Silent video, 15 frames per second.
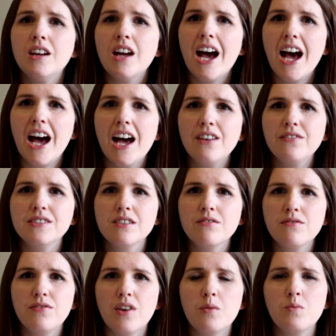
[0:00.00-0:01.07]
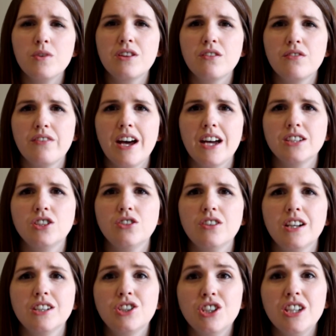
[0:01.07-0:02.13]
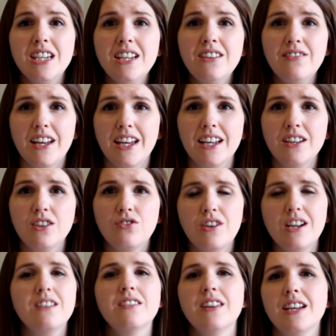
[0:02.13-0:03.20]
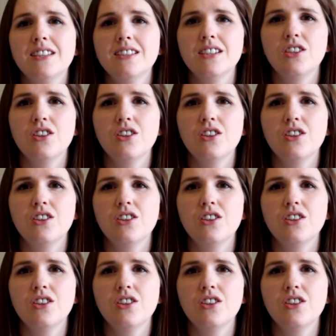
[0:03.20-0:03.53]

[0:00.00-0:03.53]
Have some fun with the fact you're achieving great things in